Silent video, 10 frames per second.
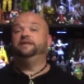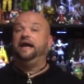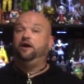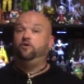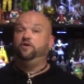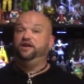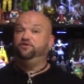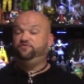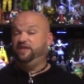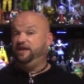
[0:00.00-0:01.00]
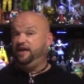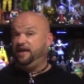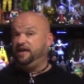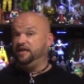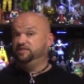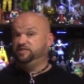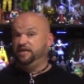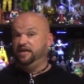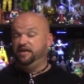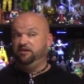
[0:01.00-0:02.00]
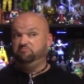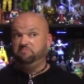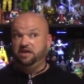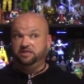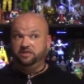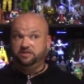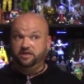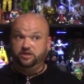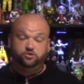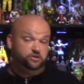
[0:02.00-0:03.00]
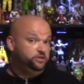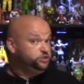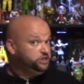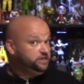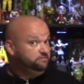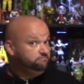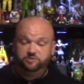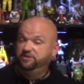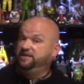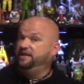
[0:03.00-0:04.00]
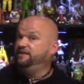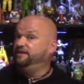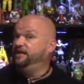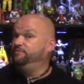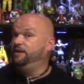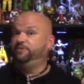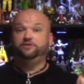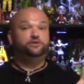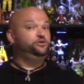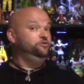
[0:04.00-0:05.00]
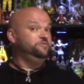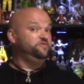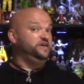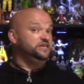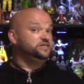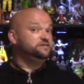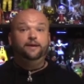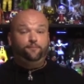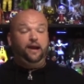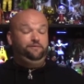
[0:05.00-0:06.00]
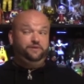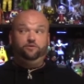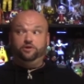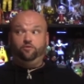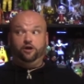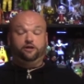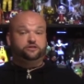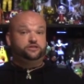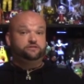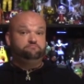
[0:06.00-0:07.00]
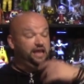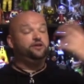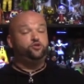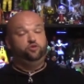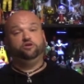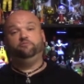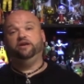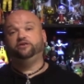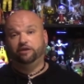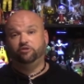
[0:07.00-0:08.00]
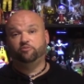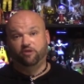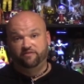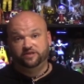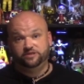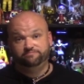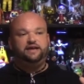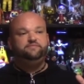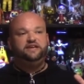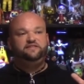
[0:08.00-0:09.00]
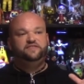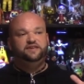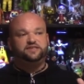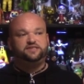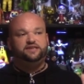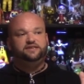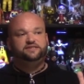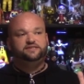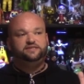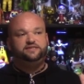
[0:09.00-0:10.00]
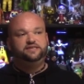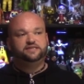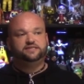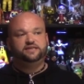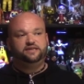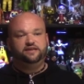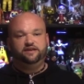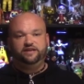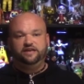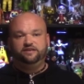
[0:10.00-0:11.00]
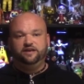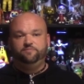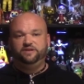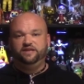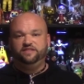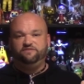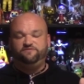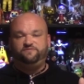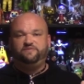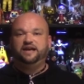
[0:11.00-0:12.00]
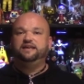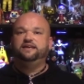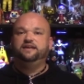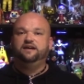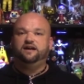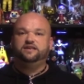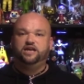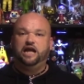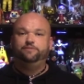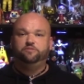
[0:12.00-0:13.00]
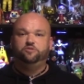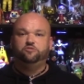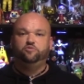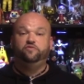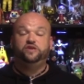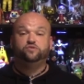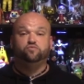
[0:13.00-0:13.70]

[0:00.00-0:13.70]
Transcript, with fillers: Now, if they had, say, made it a trilogy, split Endgame up into two movies, it probably would have worked. And you would have made double the profits. I mean, this is Disney, a, a company that finally got comic book movies